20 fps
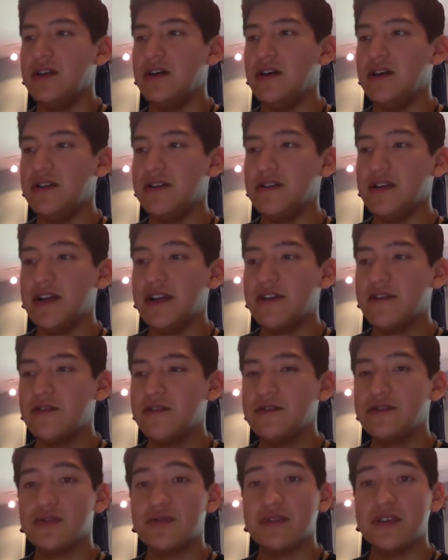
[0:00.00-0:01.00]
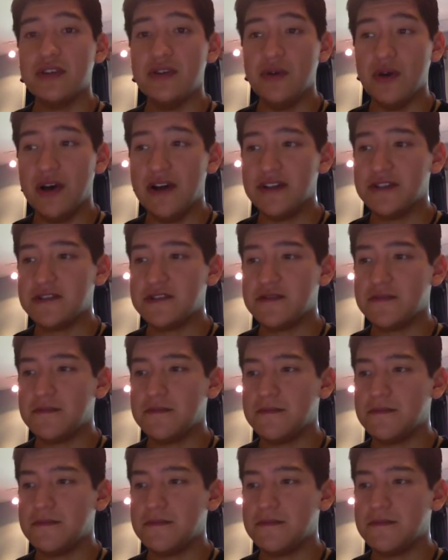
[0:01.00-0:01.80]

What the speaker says: the Land Cruiser in the U.S.